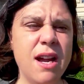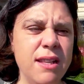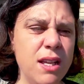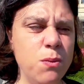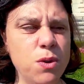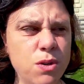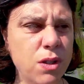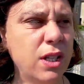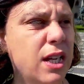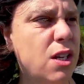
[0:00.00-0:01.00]
and then we'll
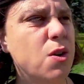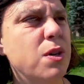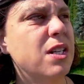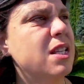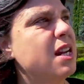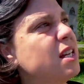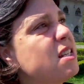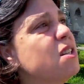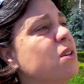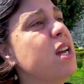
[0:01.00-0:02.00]
get going to the
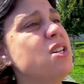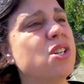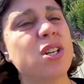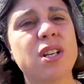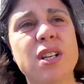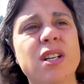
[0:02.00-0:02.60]
next location.